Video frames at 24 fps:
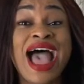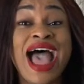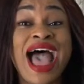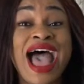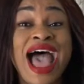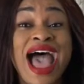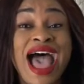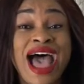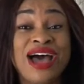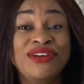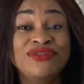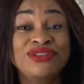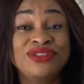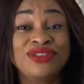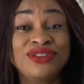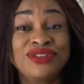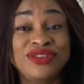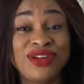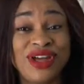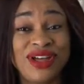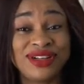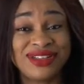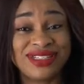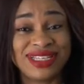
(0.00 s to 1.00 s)
have
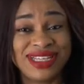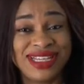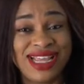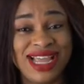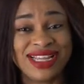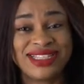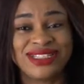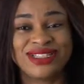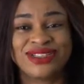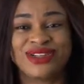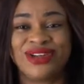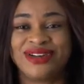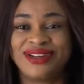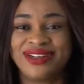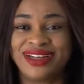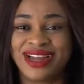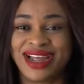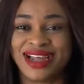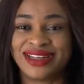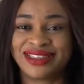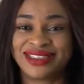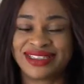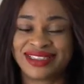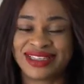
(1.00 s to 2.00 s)
not yet done
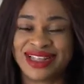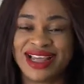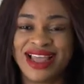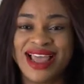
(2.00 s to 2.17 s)
that.